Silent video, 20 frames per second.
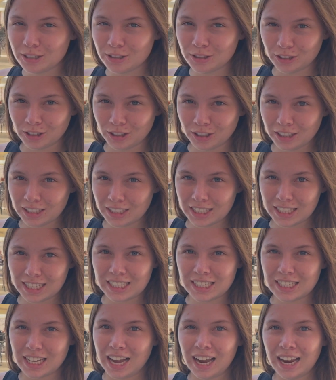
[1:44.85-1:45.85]
look to the
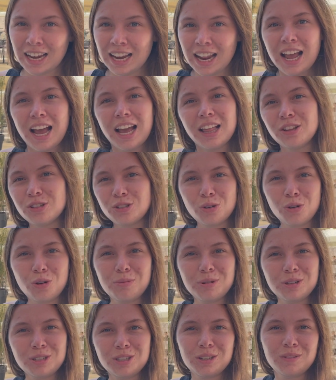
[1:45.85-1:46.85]
side and there's a whole
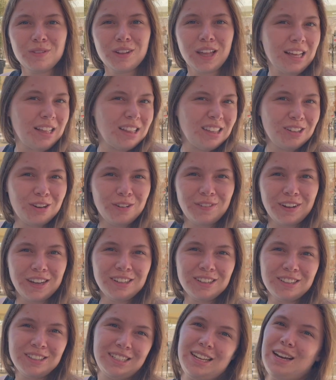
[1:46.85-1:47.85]
bunch of like little
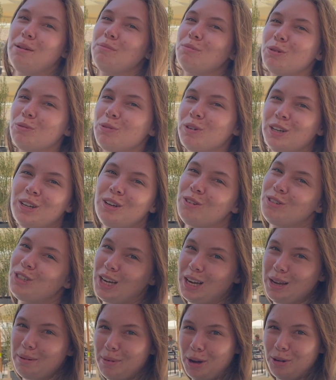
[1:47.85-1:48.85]
vendors set up. So we're gonna go
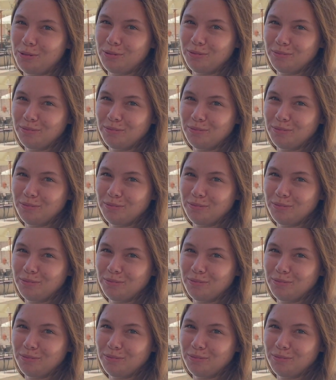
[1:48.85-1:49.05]
check them out.